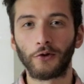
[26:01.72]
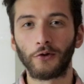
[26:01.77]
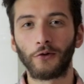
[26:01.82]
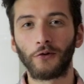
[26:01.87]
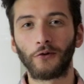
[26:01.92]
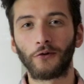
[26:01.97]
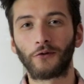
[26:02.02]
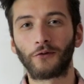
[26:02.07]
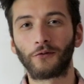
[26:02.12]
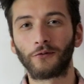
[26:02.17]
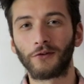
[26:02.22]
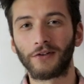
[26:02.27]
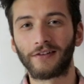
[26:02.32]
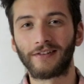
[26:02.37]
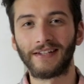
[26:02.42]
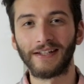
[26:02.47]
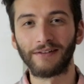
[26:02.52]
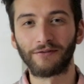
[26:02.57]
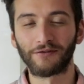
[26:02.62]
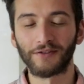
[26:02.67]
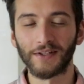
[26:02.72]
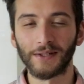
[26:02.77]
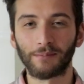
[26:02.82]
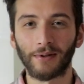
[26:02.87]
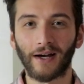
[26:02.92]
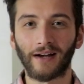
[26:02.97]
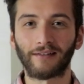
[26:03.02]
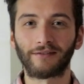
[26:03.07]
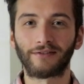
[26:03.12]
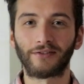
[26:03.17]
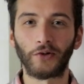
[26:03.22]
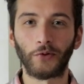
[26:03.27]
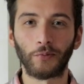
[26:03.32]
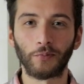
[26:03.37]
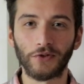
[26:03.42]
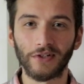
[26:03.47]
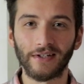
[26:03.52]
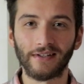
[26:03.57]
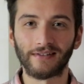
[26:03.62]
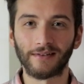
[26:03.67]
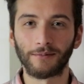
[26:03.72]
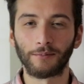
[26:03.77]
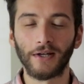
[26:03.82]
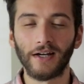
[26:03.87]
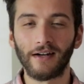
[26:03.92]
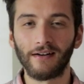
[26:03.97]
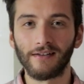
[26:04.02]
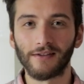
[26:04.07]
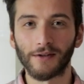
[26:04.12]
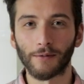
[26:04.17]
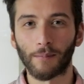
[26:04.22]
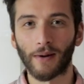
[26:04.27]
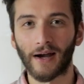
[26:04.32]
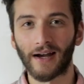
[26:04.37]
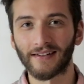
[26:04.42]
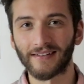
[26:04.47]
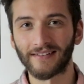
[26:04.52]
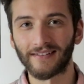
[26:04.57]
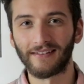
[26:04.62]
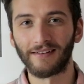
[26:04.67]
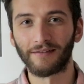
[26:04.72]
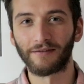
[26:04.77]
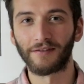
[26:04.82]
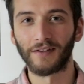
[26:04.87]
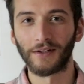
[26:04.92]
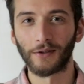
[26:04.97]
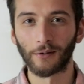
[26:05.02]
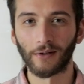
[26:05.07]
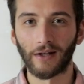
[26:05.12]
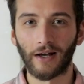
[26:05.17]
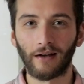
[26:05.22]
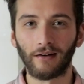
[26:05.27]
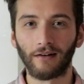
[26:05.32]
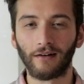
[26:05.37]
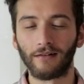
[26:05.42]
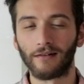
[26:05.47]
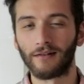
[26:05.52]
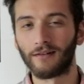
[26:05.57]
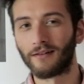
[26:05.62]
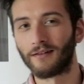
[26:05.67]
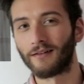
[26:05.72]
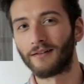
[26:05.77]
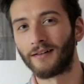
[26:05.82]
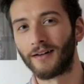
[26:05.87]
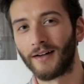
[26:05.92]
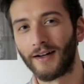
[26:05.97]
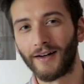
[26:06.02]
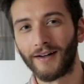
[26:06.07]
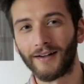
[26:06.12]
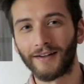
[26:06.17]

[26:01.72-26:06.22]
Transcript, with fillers: who's received feedback from Jesus and Mary in the past, they feel like, oh,